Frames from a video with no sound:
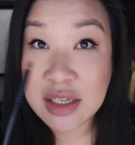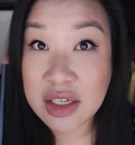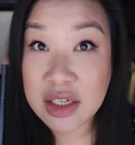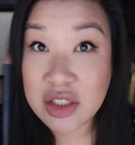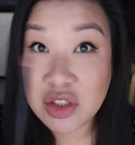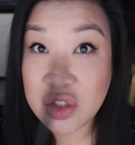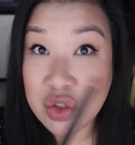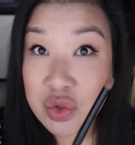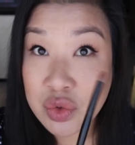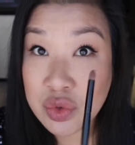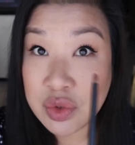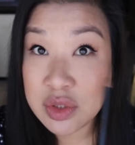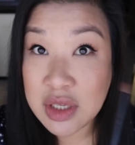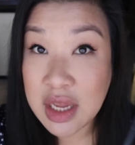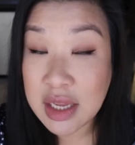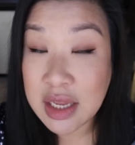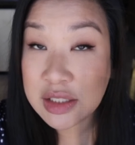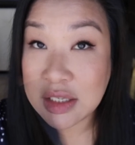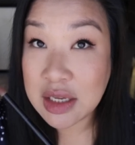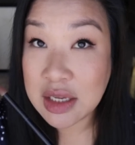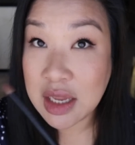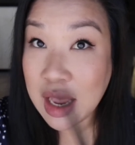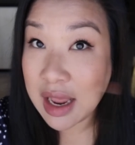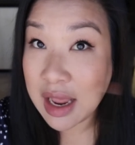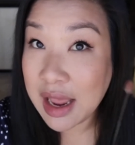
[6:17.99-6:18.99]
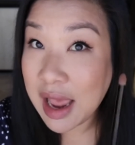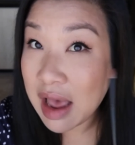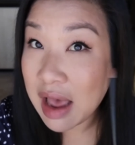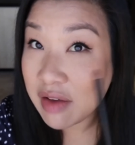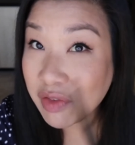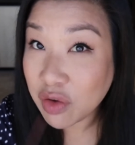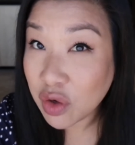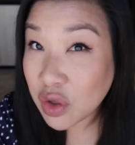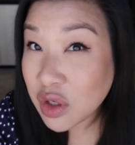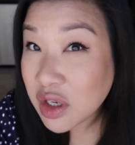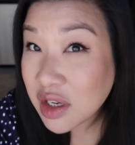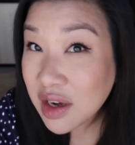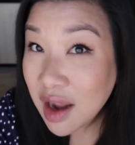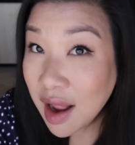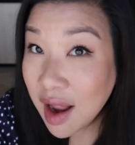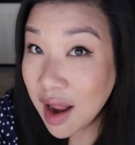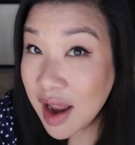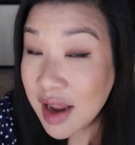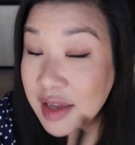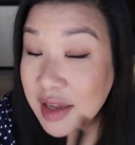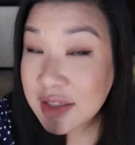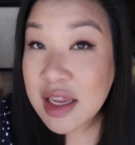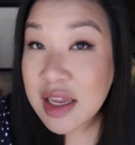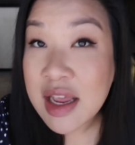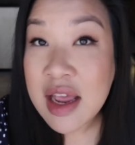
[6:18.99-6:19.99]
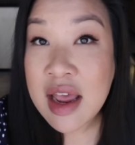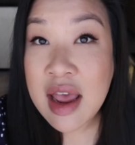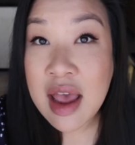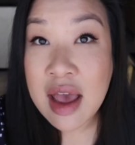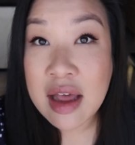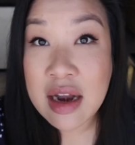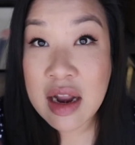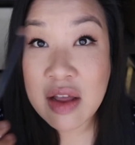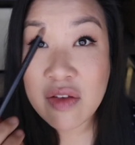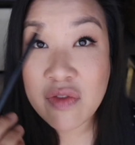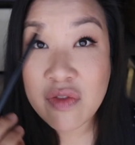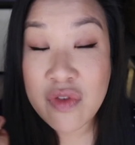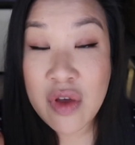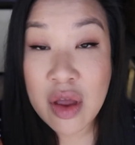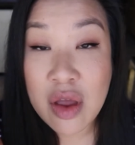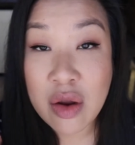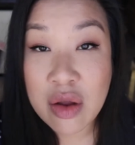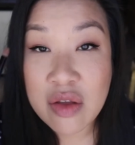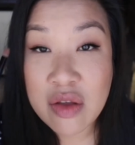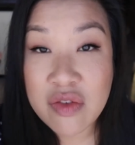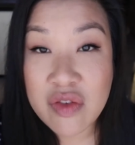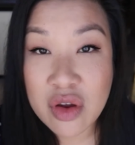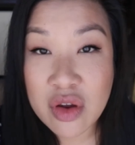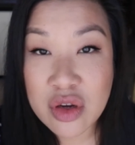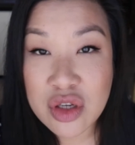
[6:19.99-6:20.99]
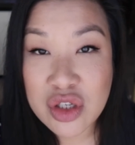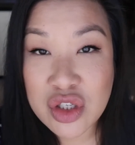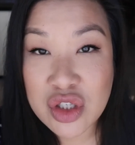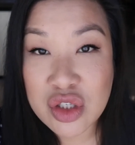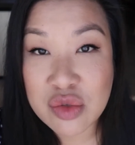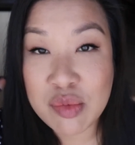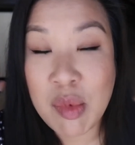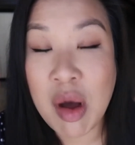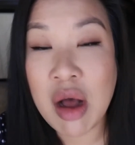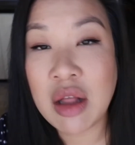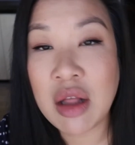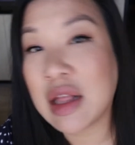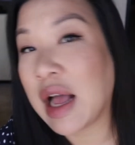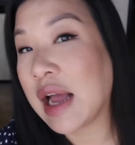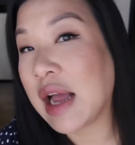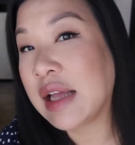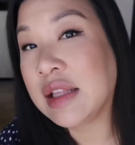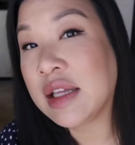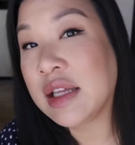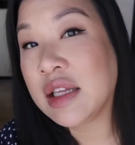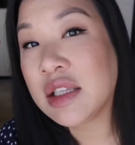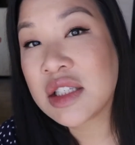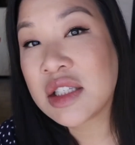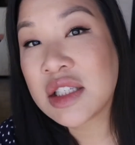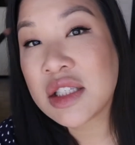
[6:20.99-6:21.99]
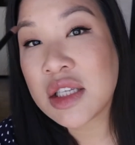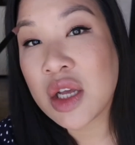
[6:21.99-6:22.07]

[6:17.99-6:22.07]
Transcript: I have hooded eyes and I have very small eyelids,